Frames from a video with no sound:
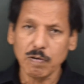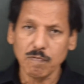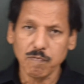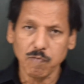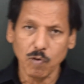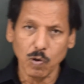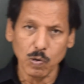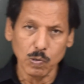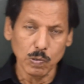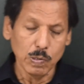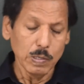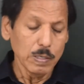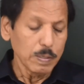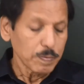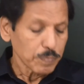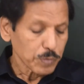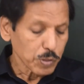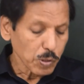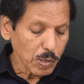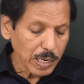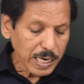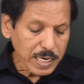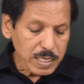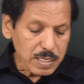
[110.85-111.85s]
follow.
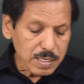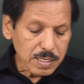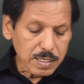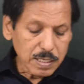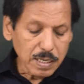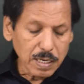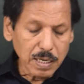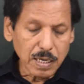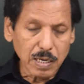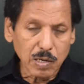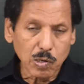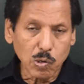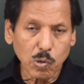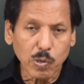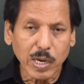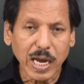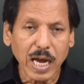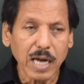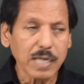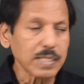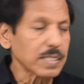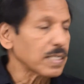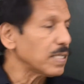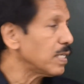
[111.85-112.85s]
So let us look
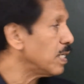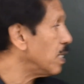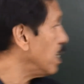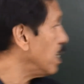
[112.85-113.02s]
at